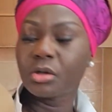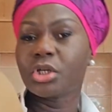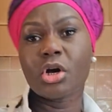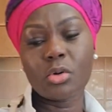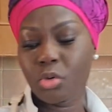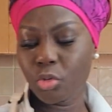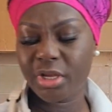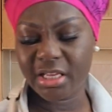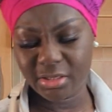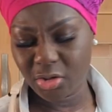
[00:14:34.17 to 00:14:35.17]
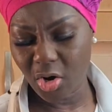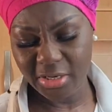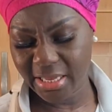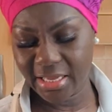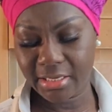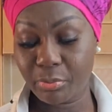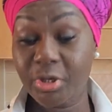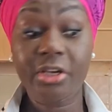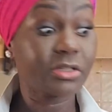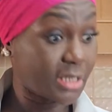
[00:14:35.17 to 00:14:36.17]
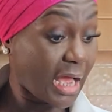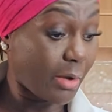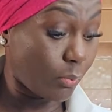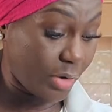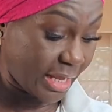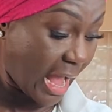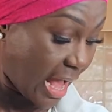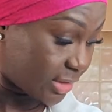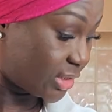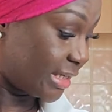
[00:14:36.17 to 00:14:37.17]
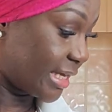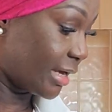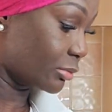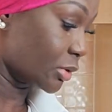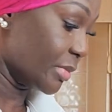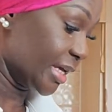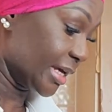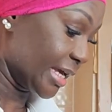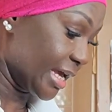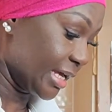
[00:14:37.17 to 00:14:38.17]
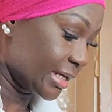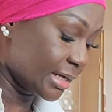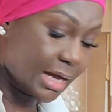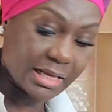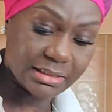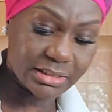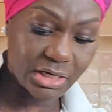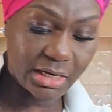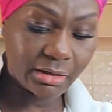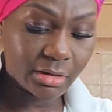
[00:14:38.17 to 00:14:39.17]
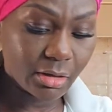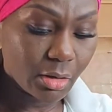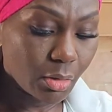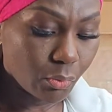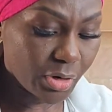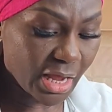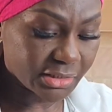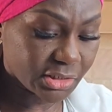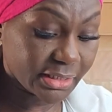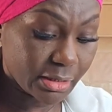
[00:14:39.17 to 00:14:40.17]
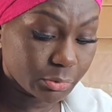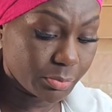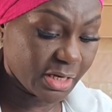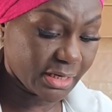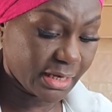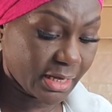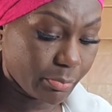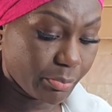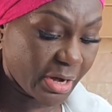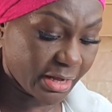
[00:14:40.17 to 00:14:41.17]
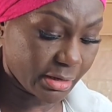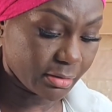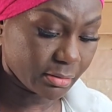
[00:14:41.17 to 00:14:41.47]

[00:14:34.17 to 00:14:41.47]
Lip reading: No, cookie, not cake, because we actually came to make a cake, Auntie Jake. We actually came to make a cake, but